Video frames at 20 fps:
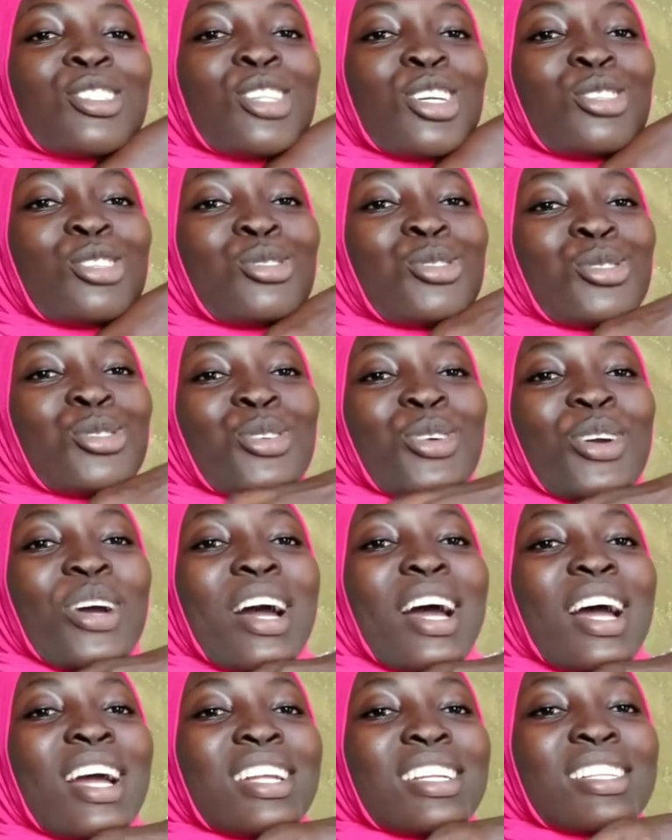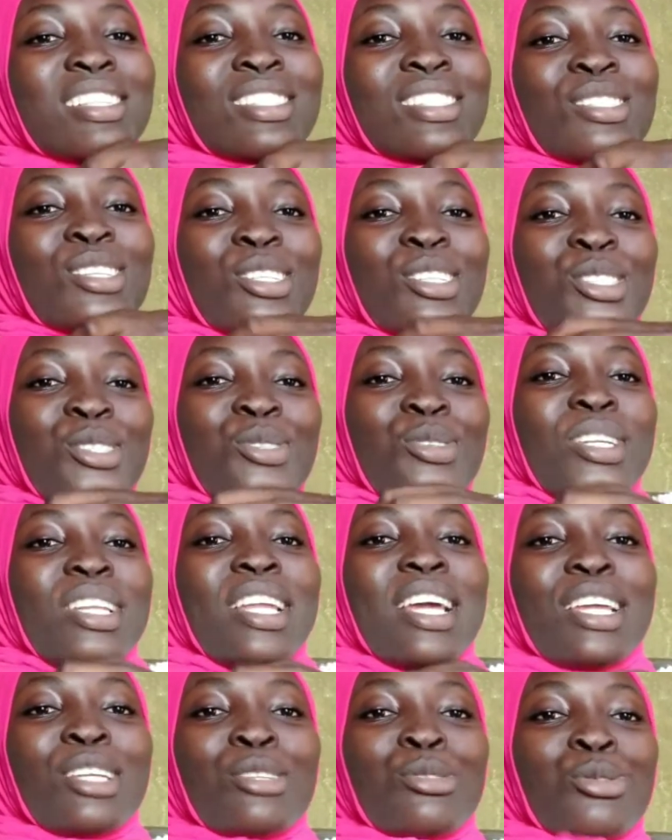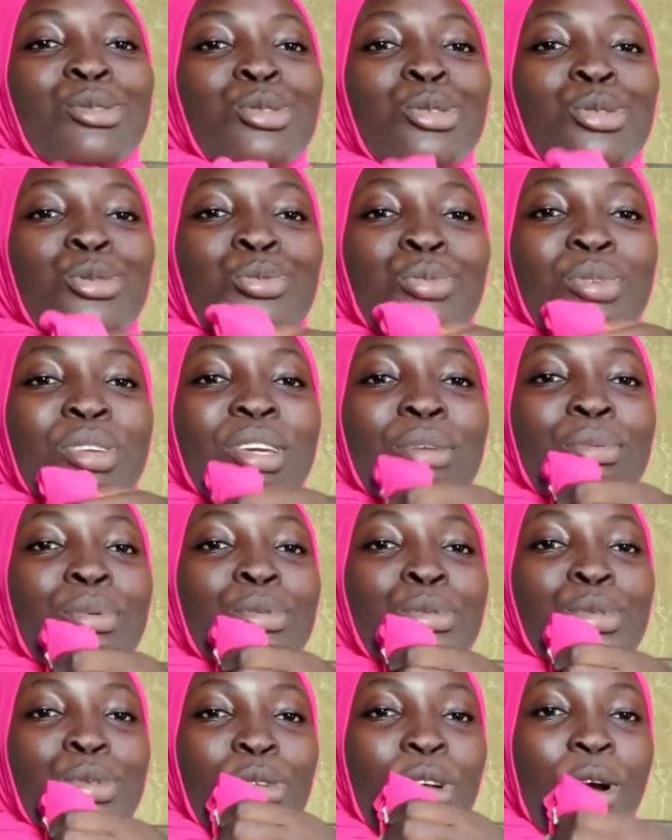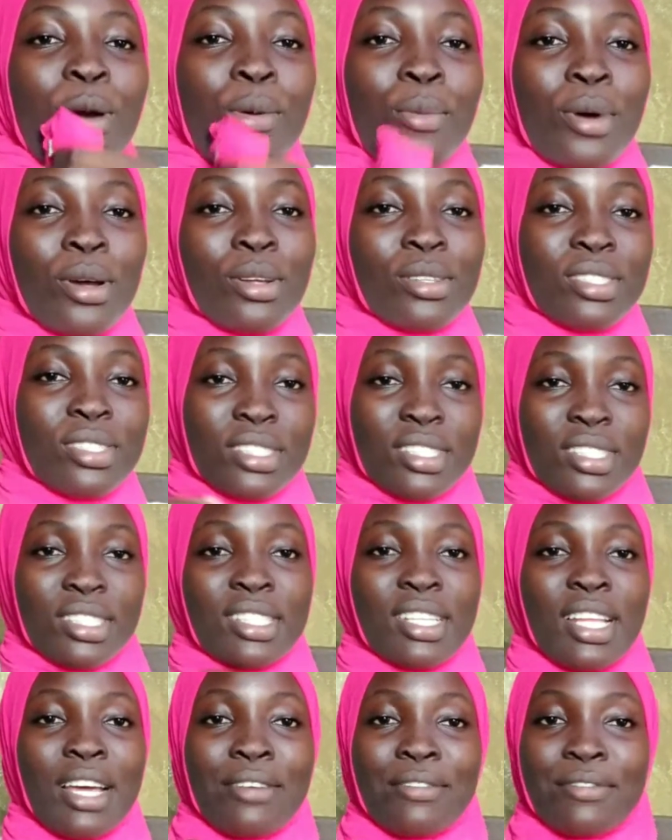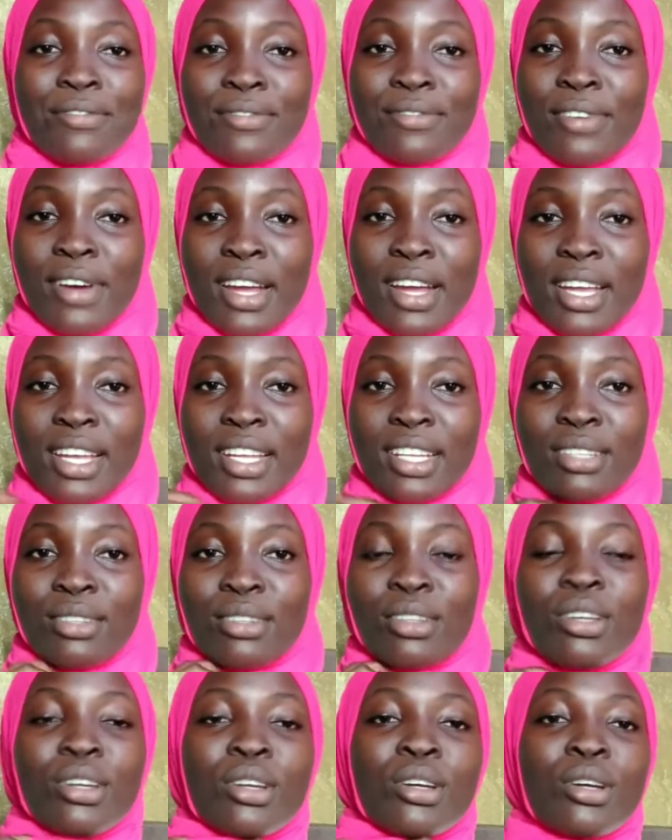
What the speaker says: Just do your hand in such a way that it will be able to come out in that fine